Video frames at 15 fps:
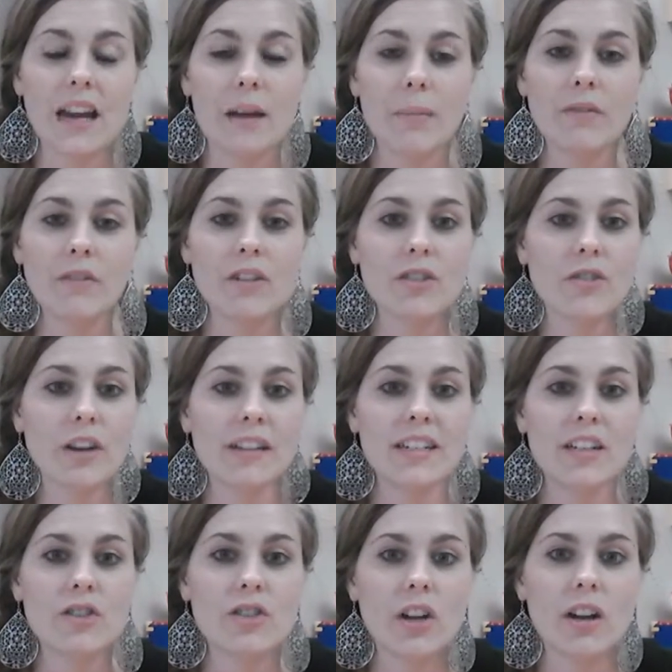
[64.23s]
I'm a first grade
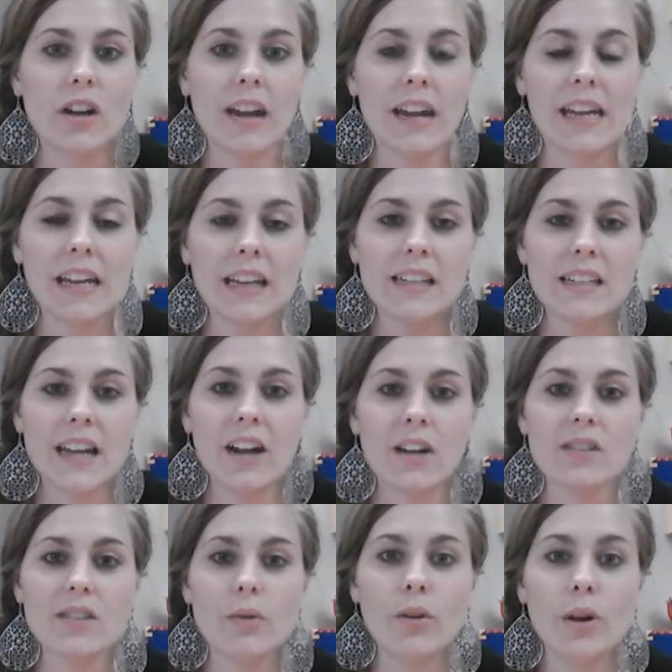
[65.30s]
teacher and I
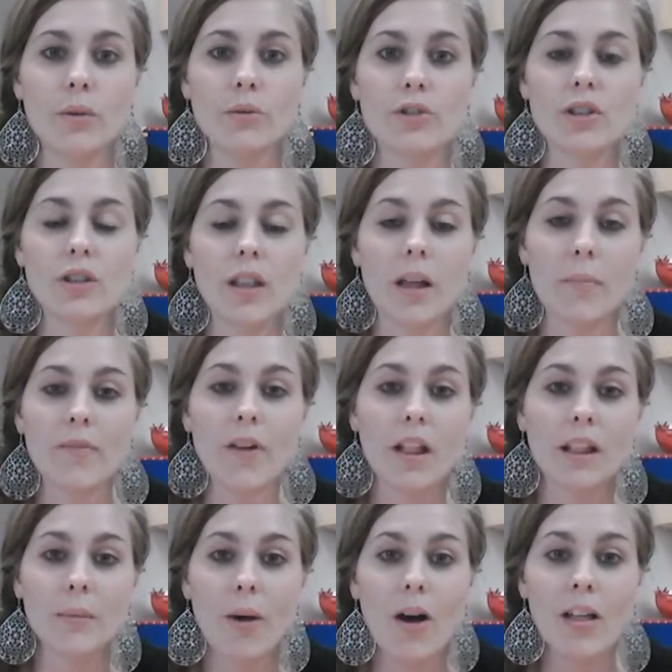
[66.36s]
also coach club
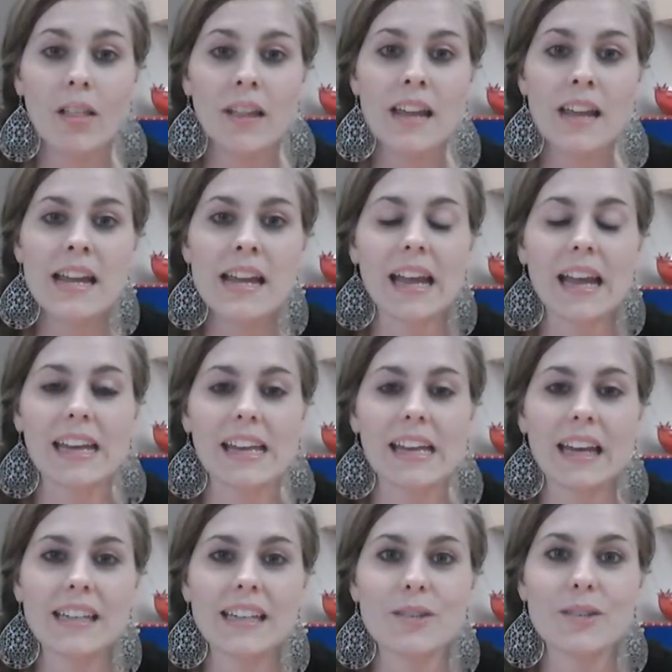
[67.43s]
volleyball.
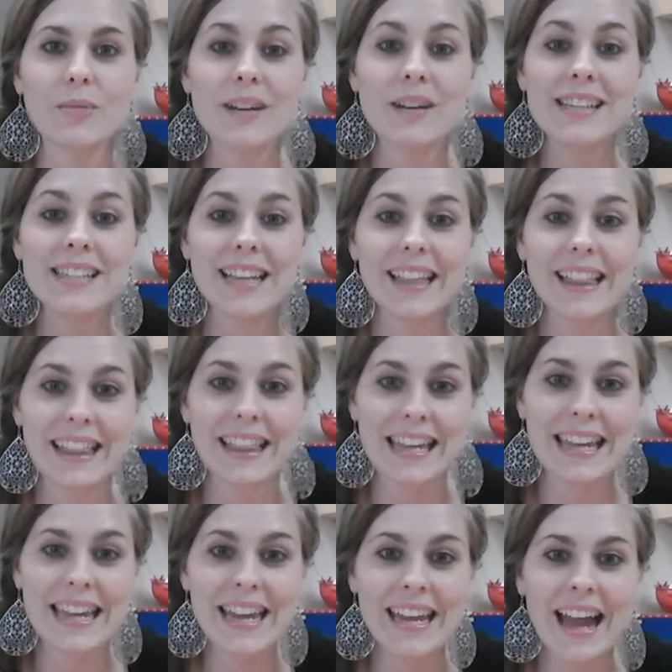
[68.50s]
And
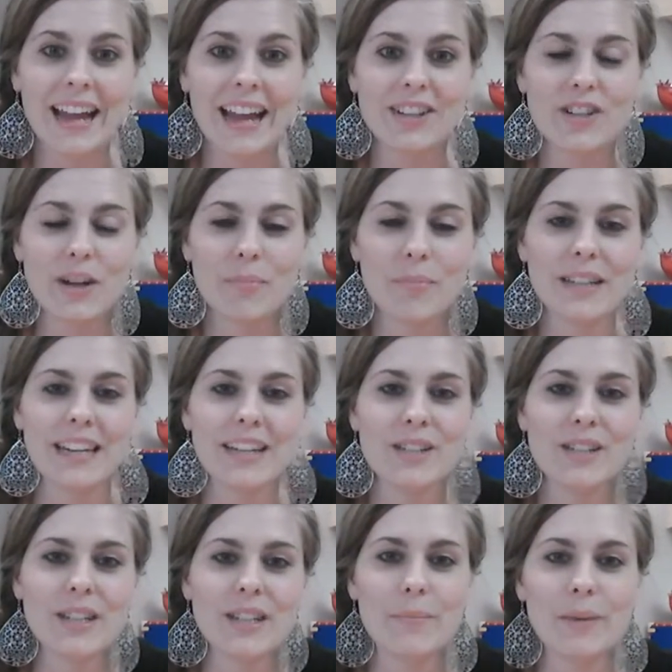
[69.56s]
recently I jumped
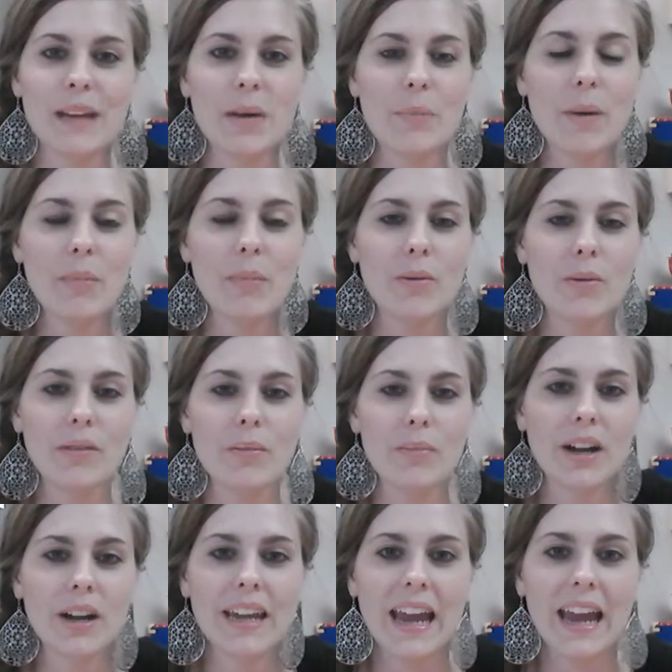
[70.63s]
into the pink bubble with
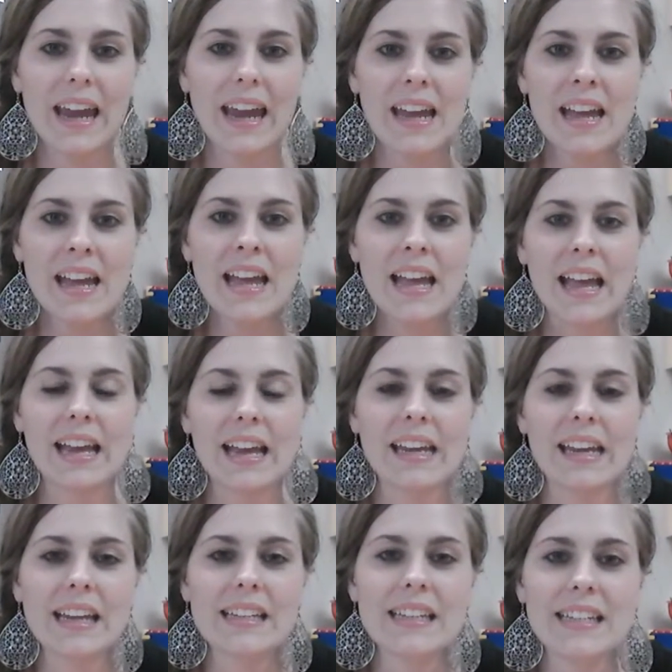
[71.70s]
Mary Kay
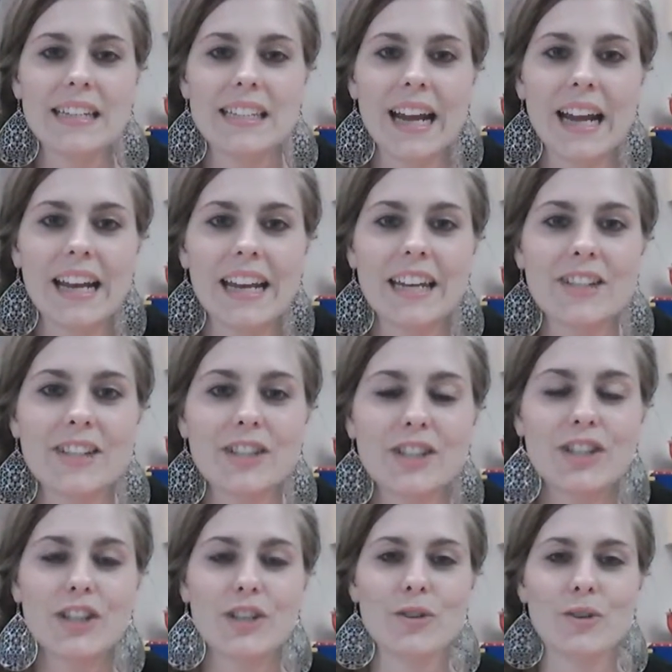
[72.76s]
and decided
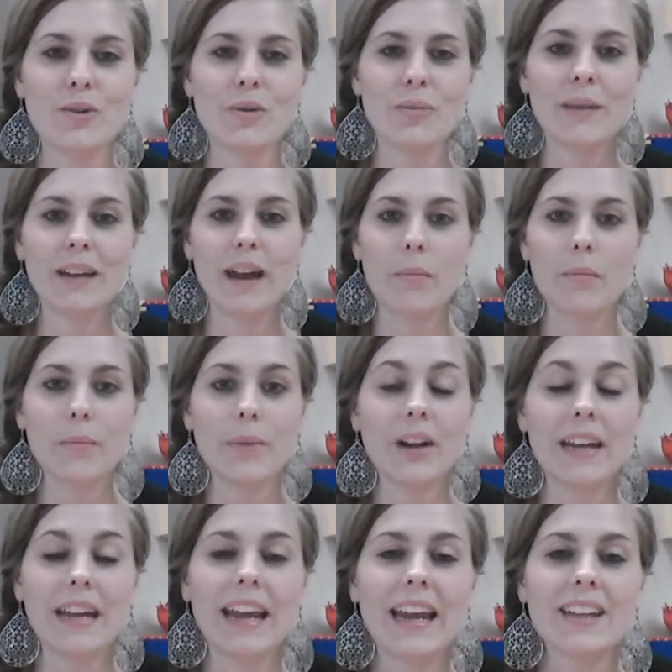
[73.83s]
to become a
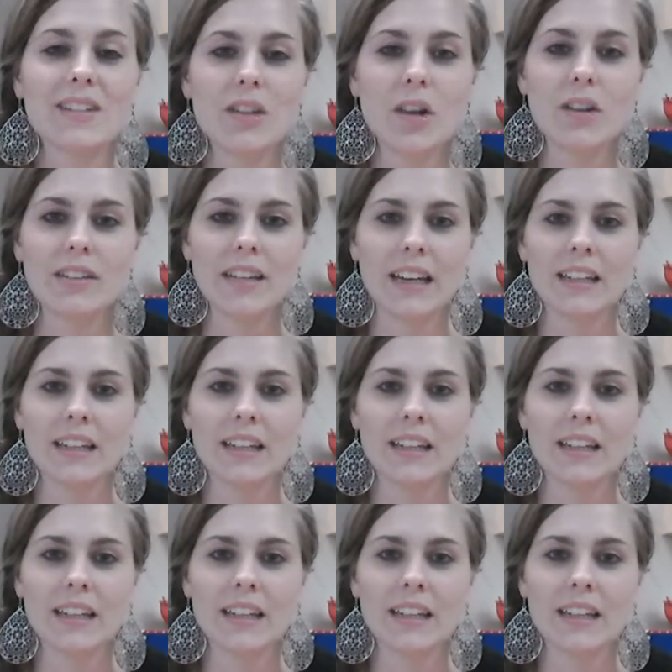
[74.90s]
Mary Kay consultant.